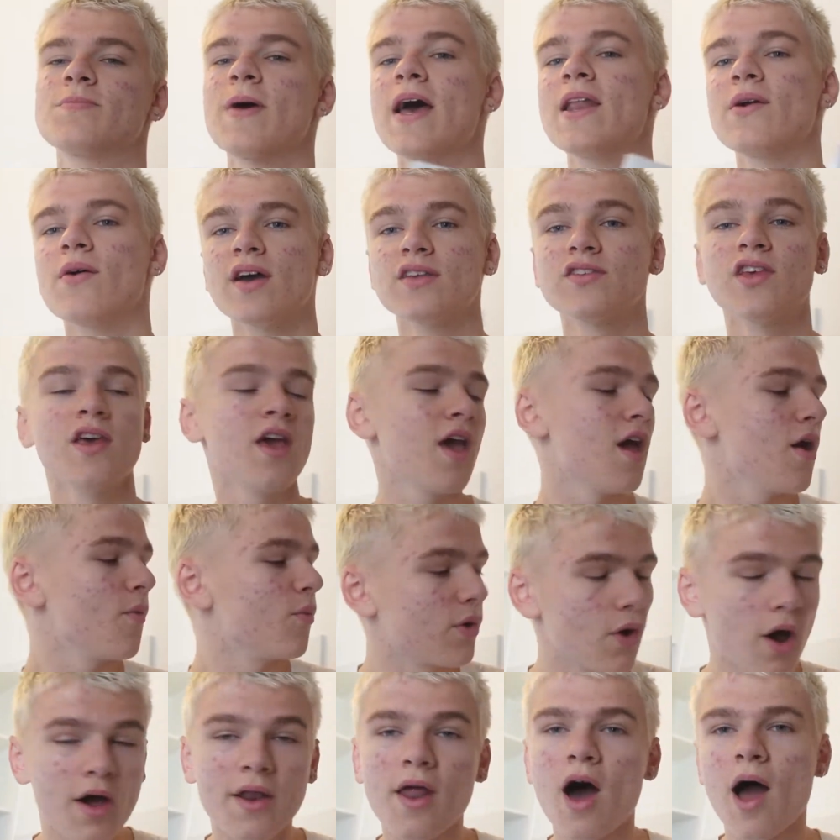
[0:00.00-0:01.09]
But anyways, we
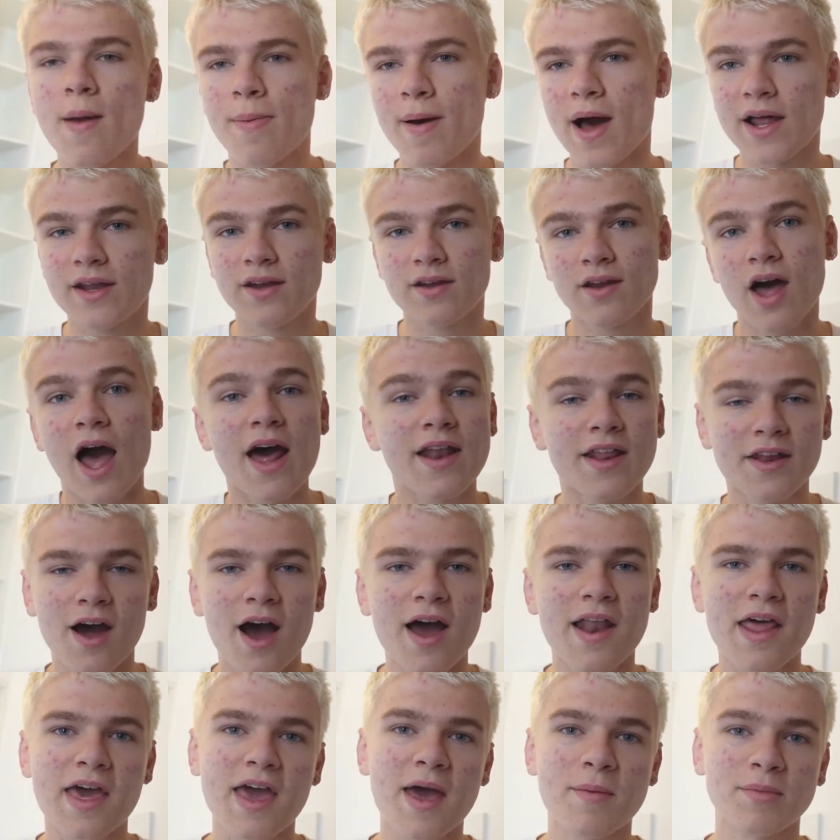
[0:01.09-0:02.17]
got an iPad. I had a
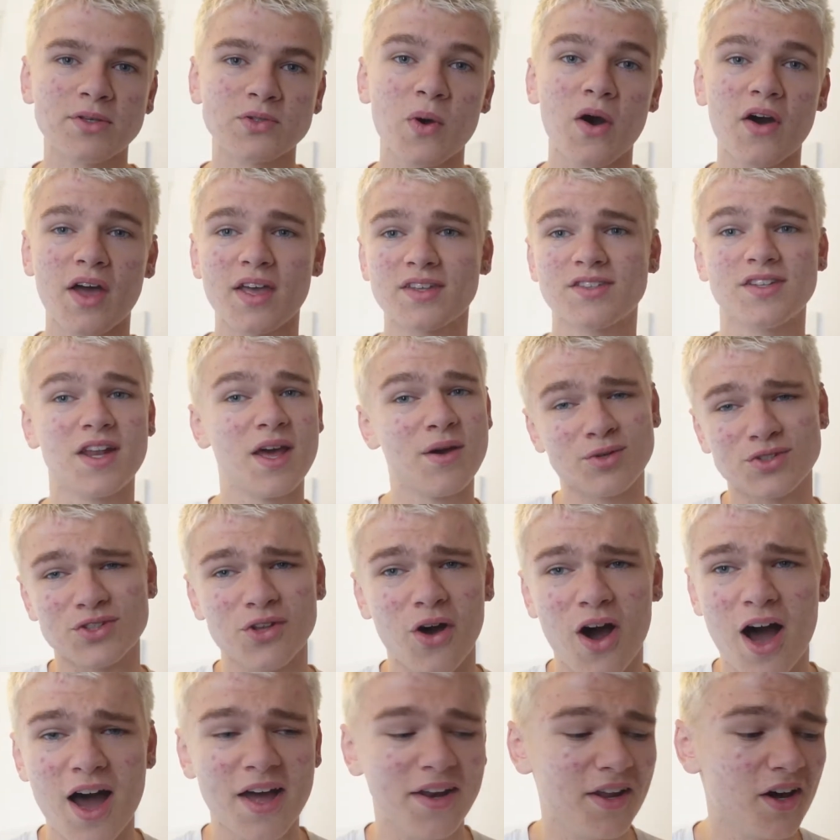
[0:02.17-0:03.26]
9 a.m. as well yesterday. It was
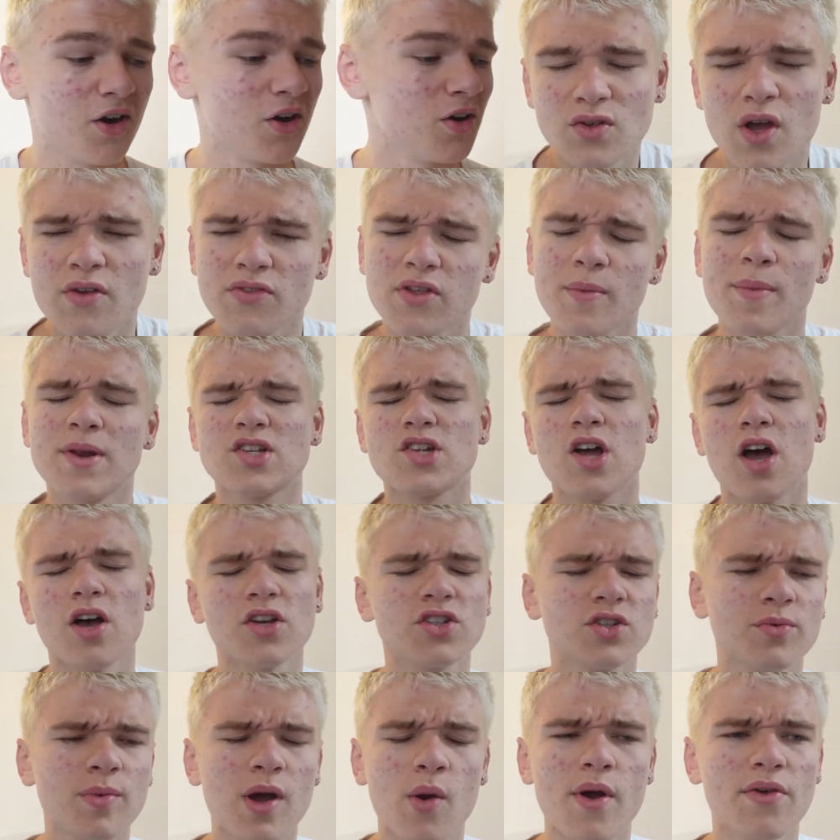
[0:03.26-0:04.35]
not ideal. So after I managed to
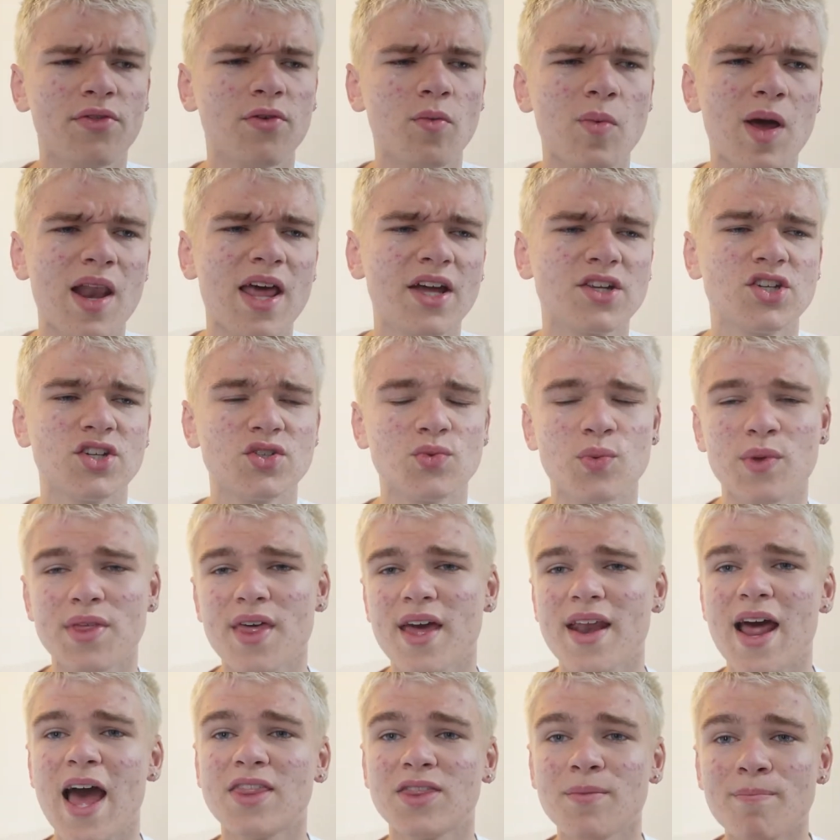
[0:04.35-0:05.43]
hustle my way through my lectures, we then had